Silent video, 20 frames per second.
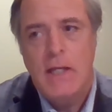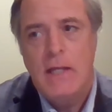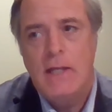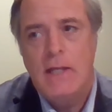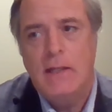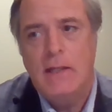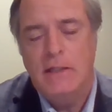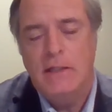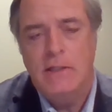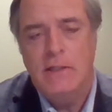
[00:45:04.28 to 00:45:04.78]

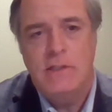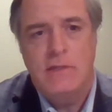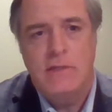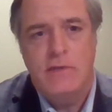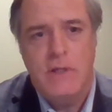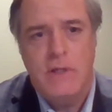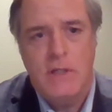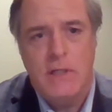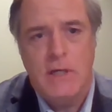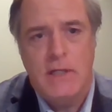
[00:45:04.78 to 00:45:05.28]
At least in
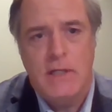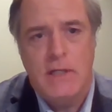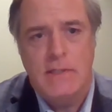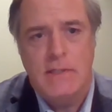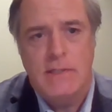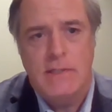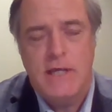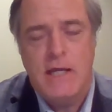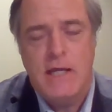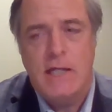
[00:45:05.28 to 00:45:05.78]
the United
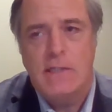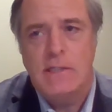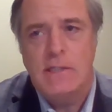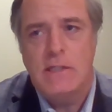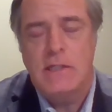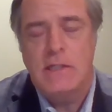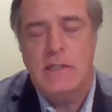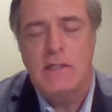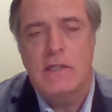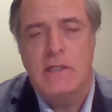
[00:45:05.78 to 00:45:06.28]
States,
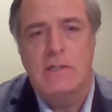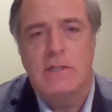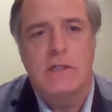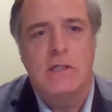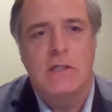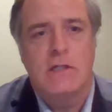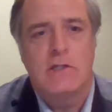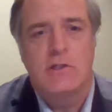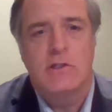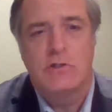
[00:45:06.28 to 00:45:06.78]
it, it's
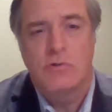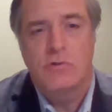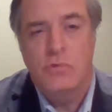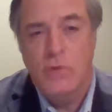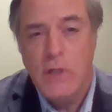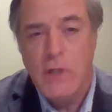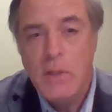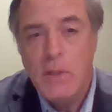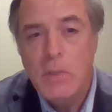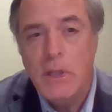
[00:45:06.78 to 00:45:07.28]
an
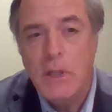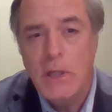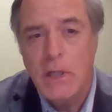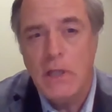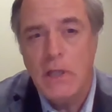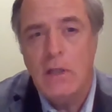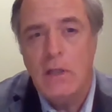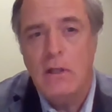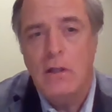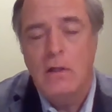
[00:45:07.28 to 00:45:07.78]

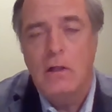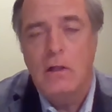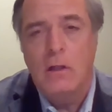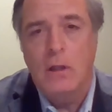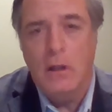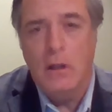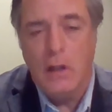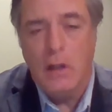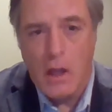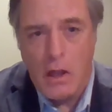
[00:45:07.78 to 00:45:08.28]
extremely
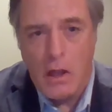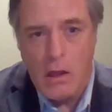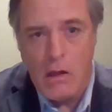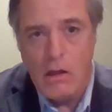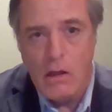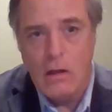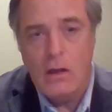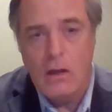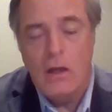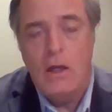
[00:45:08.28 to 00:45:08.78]

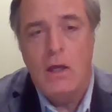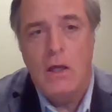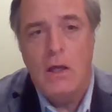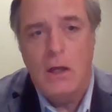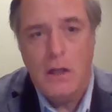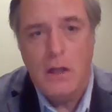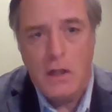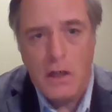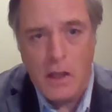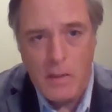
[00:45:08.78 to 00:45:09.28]
long,
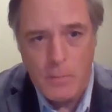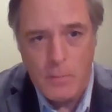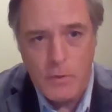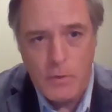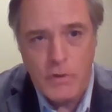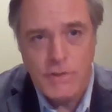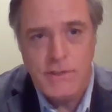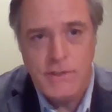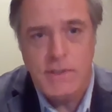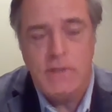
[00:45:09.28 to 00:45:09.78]

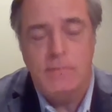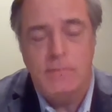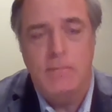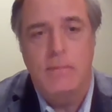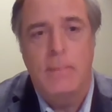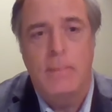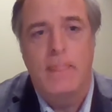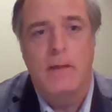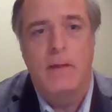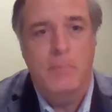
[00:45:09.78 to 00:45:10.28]
cumbersome,
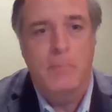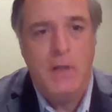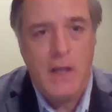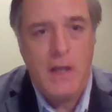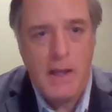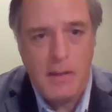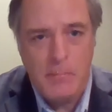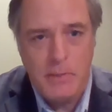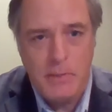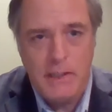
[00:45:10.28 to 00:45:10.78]

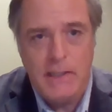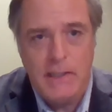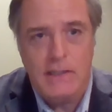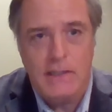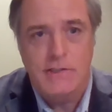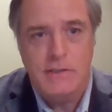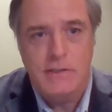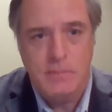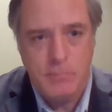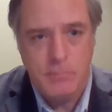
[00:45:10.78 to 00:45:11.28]

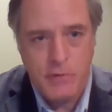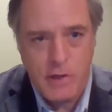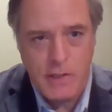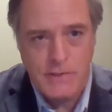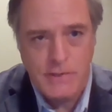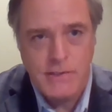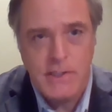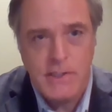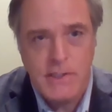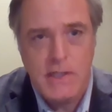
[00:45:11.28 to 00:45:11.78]
complex
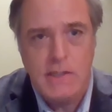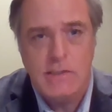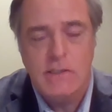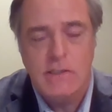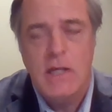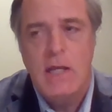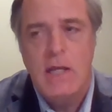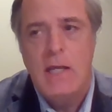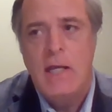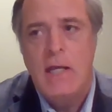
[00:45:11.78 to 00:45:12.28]
process.
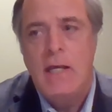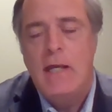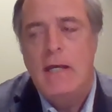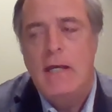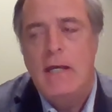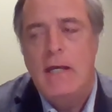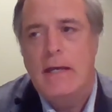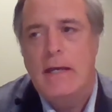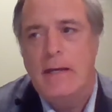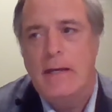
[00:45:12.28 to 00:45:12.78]

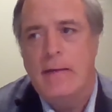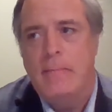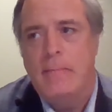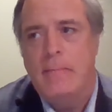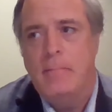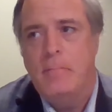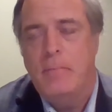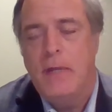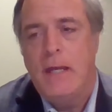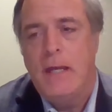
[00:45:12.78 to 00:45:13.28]

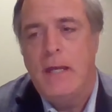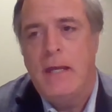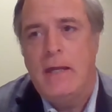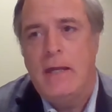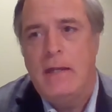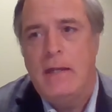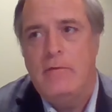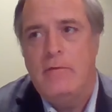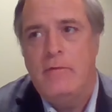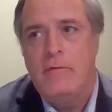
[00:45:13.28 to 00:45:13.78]
Um,
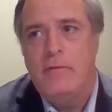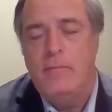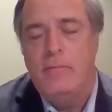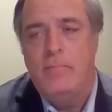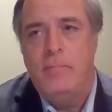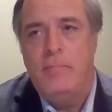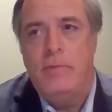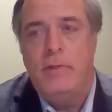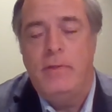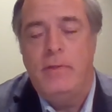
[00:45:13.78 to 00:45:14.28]
and
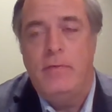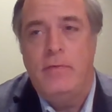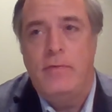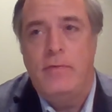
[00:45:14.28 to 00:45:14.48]
the,